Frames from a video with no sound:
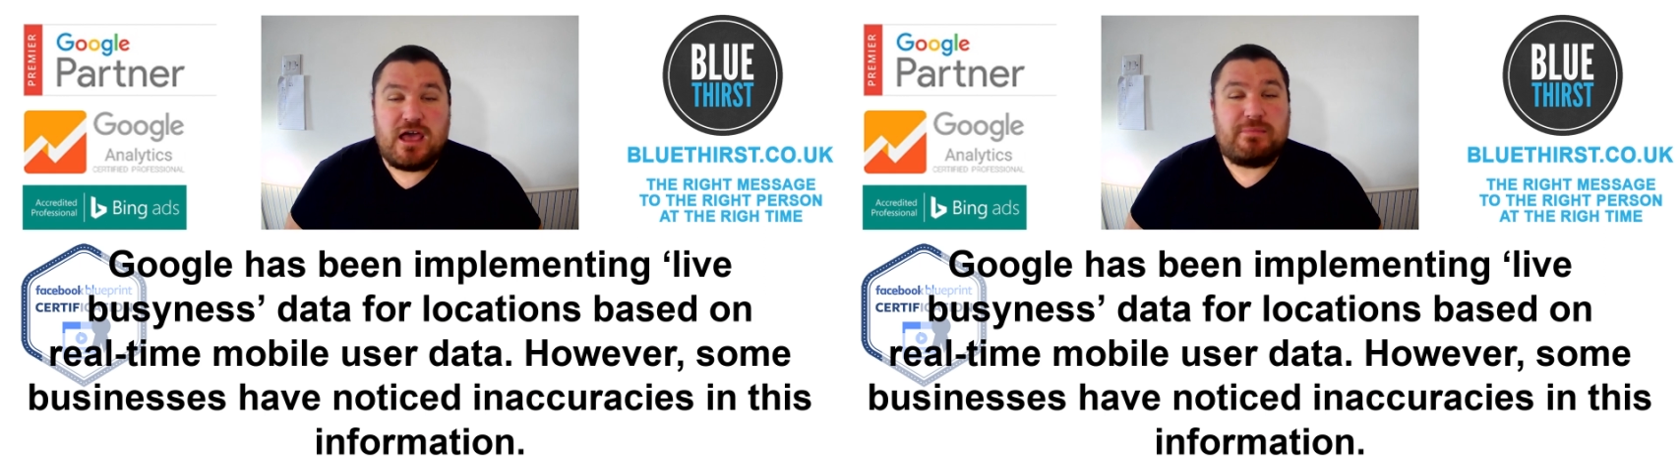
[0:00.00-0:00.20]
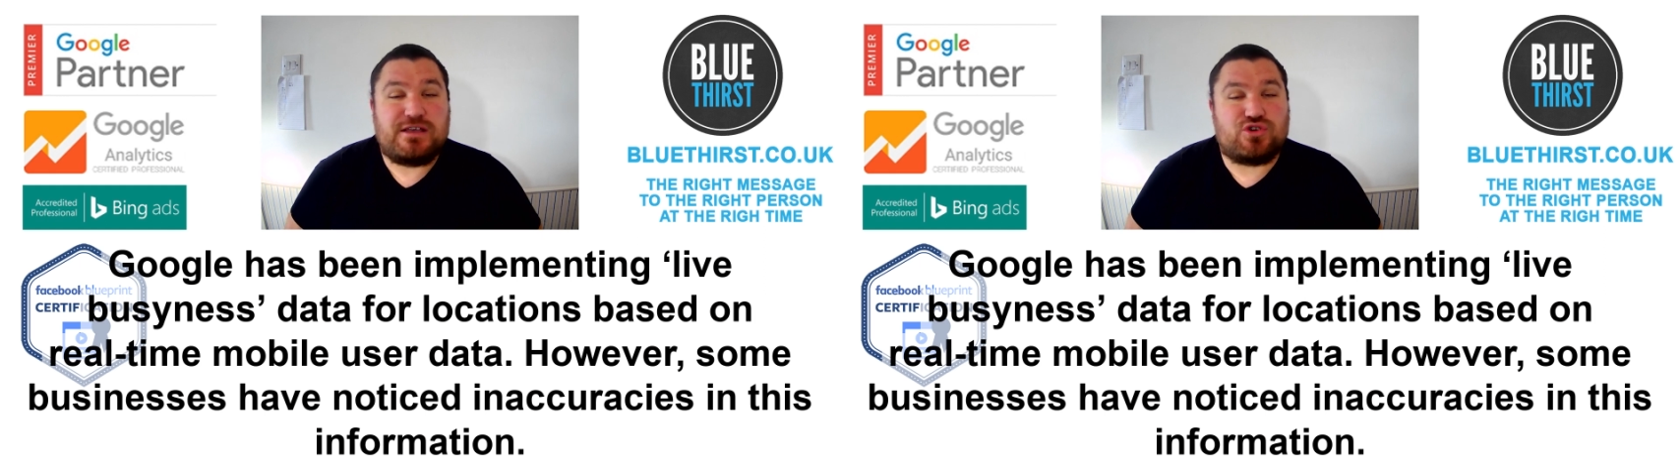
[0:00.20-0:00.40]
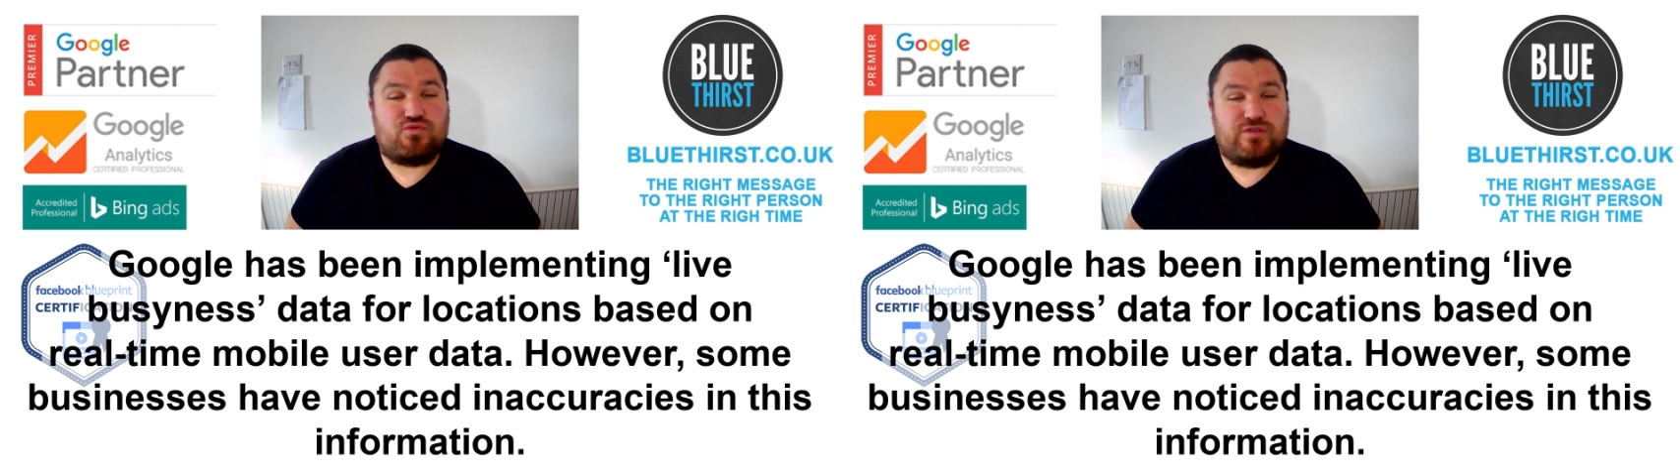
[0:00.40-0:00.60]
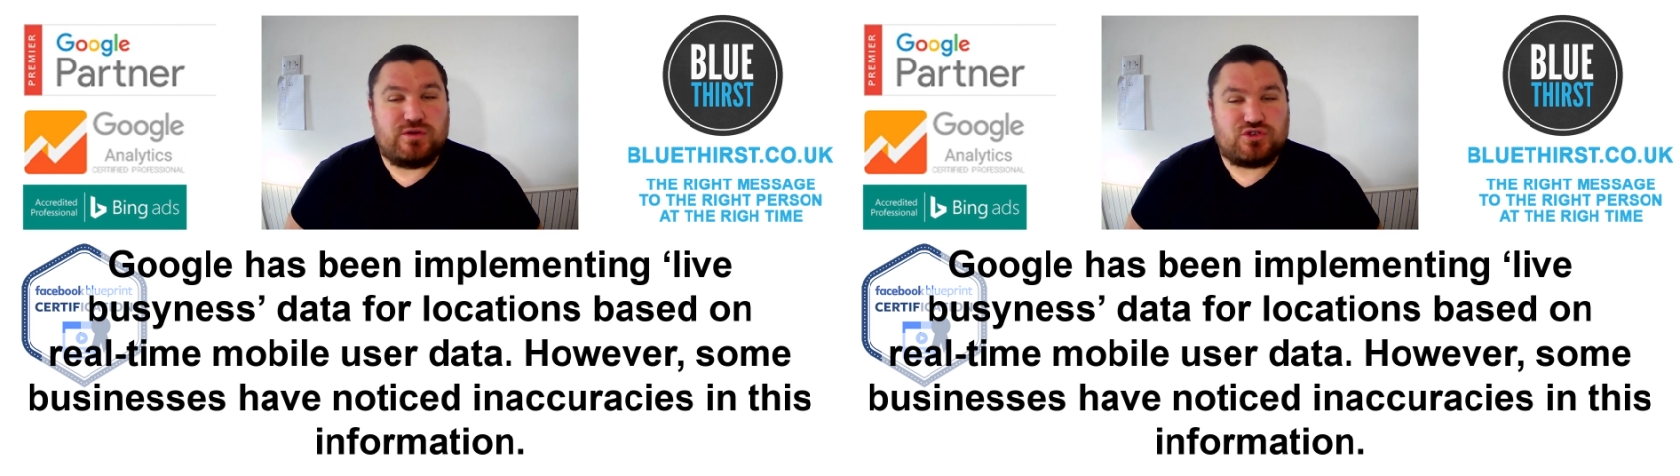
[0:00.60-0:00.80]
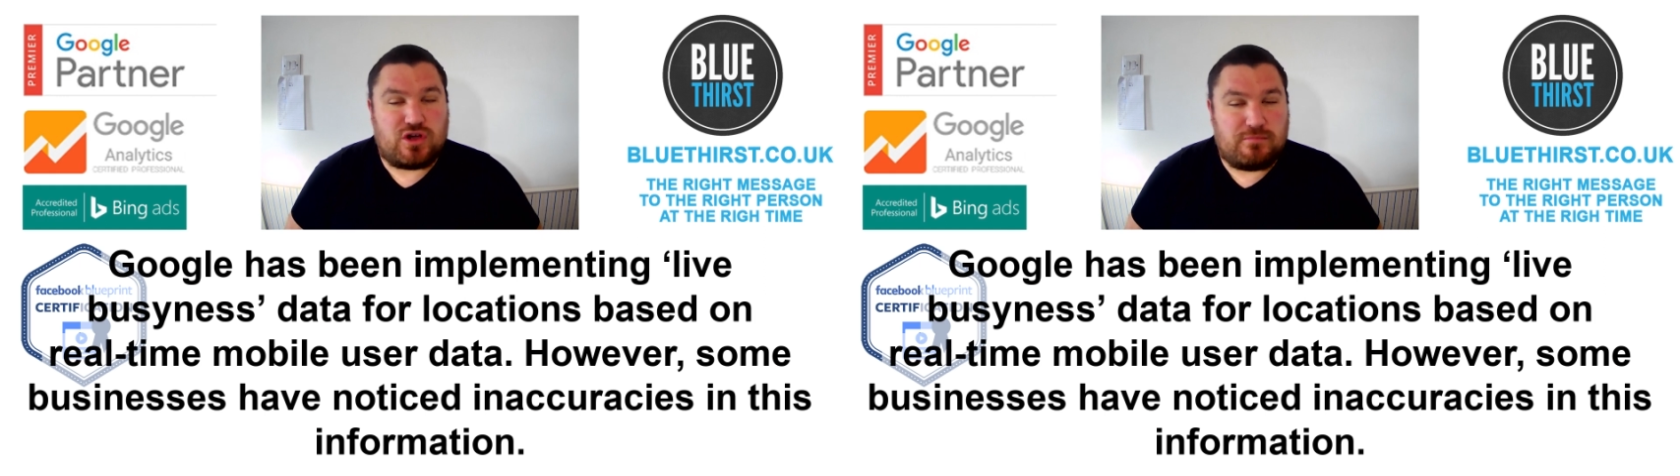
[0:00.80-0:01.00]
based on
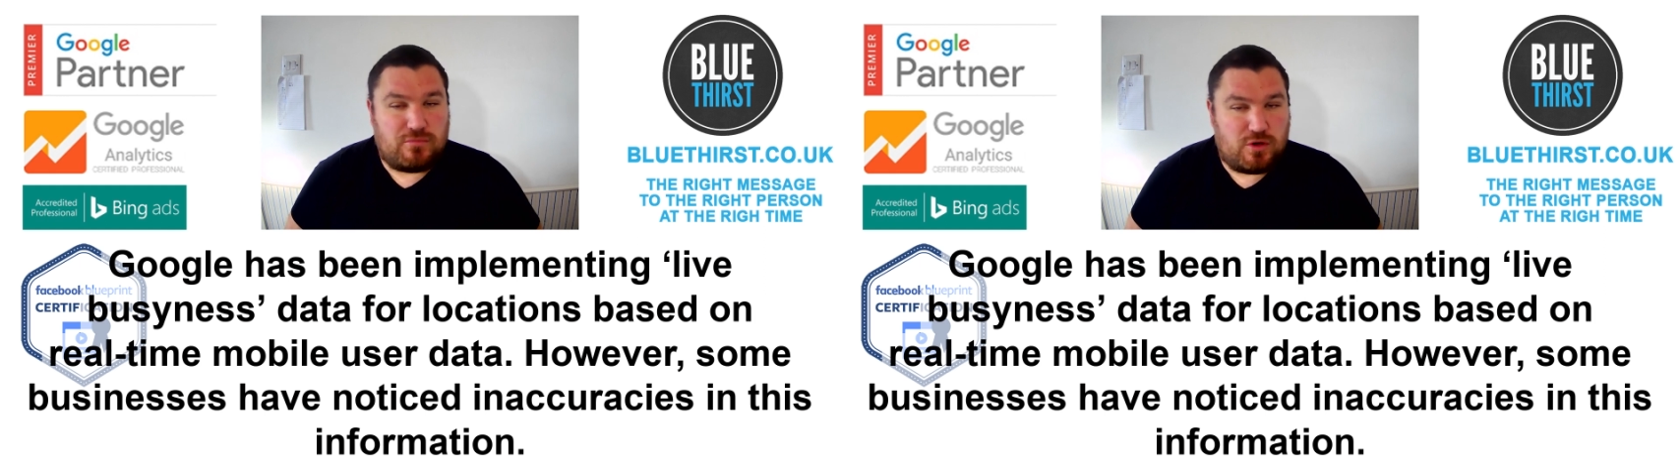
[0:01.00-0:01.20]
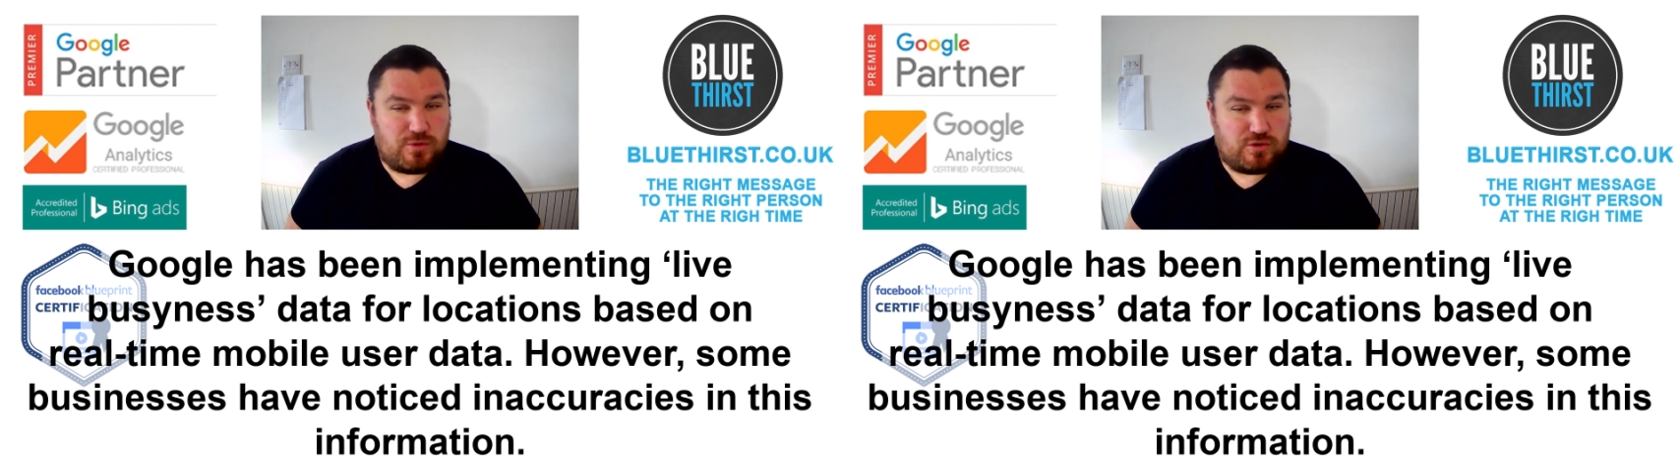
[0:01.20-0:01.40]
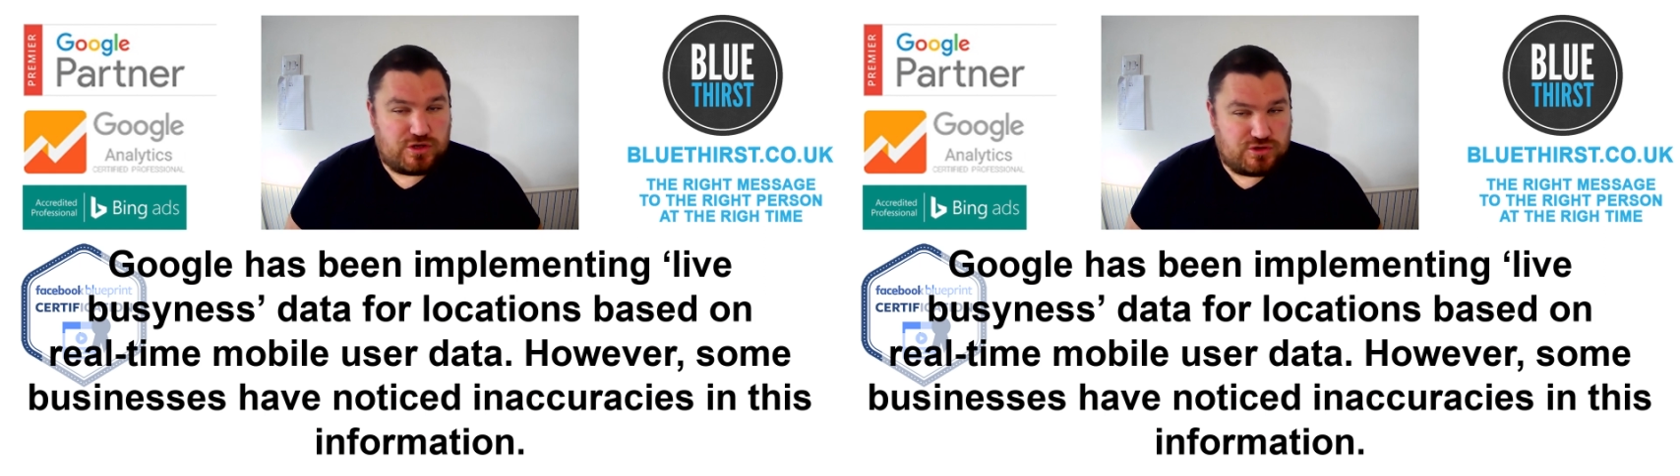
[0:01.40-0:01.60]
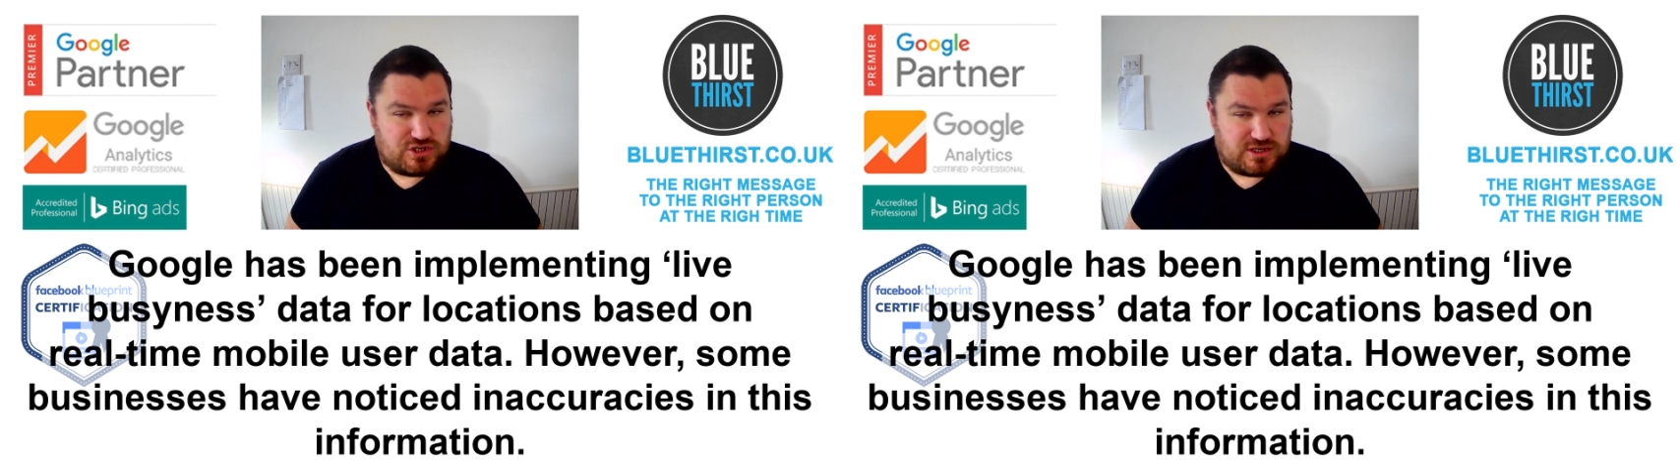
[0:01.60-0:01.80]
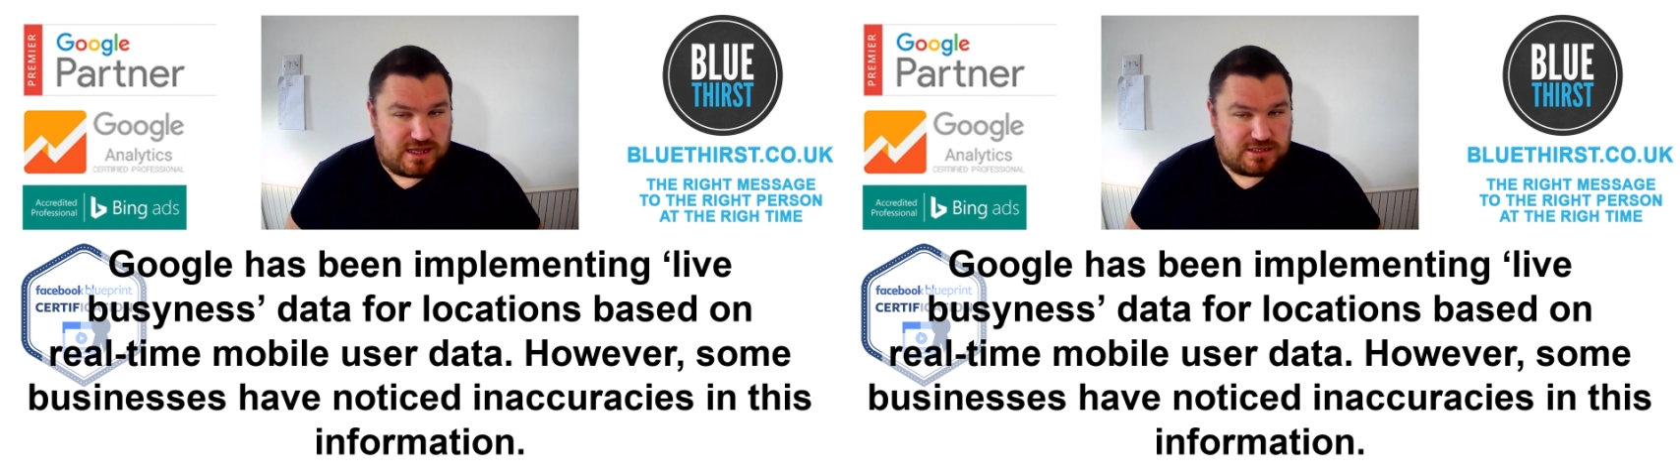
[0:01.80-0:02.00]
real-time mobile user
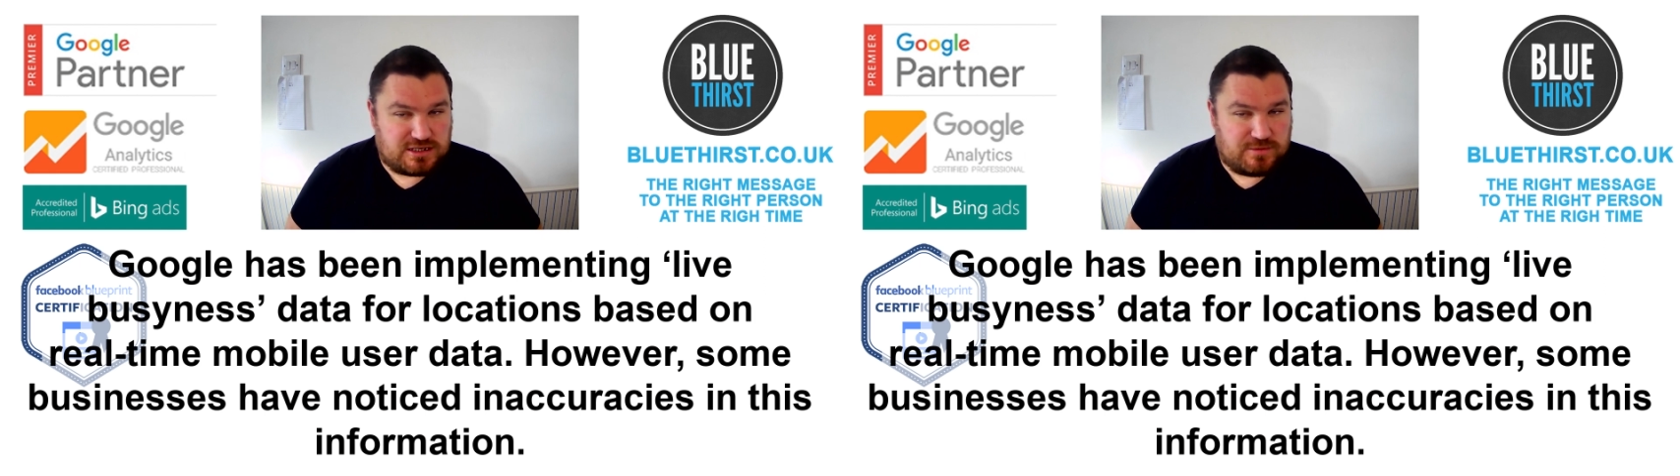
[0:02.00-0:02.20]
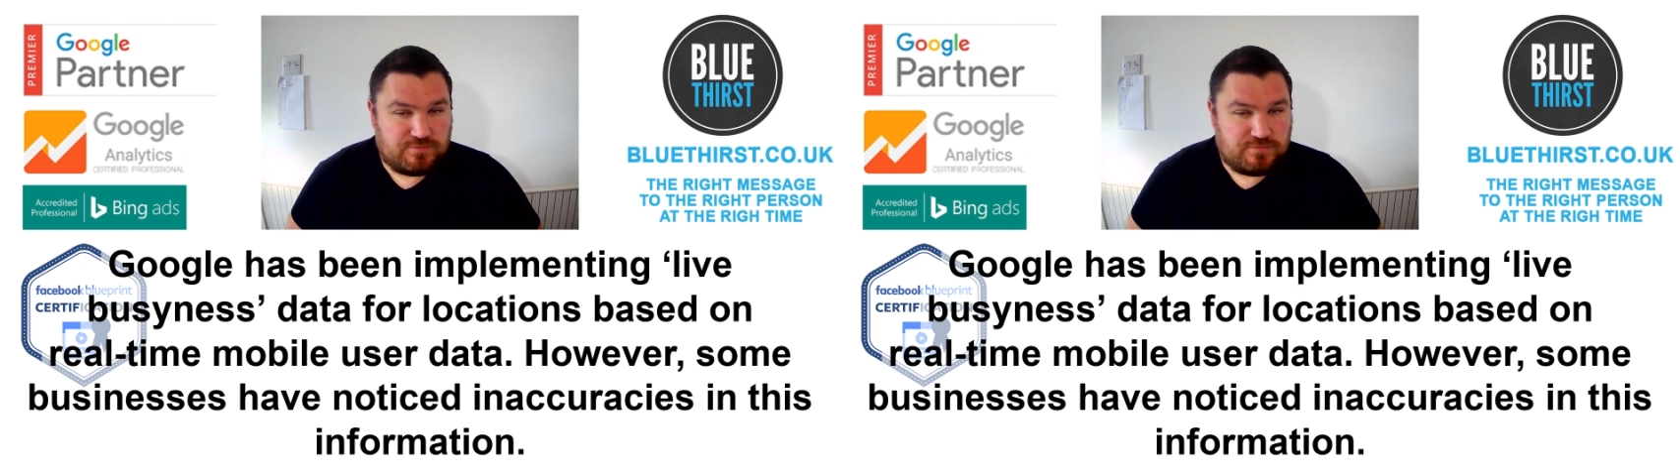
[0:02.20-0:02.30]
data.